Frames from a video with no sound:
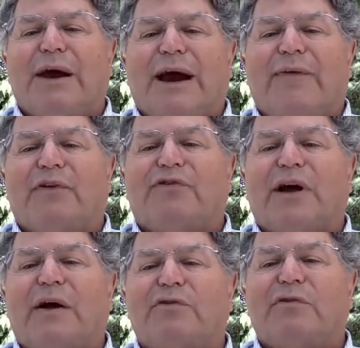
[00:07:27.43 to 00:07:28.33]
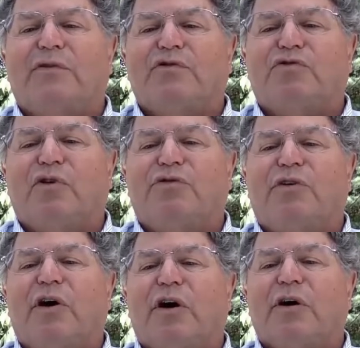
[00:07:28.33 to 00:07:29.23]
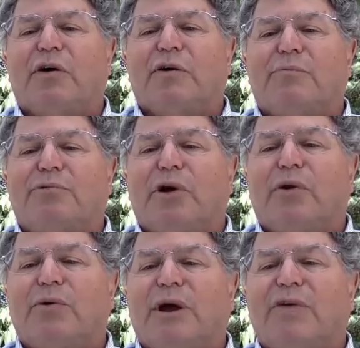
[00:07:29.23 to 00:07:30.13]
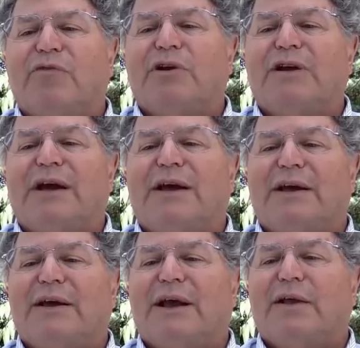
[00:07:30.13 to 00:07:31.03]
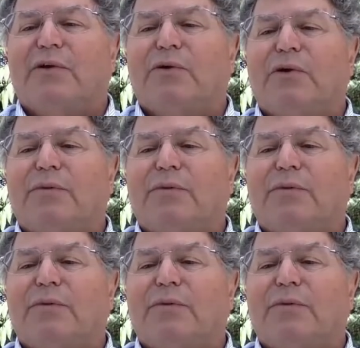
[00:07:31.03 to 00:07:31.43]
and the sounds of the shofar, blown every day in Elul.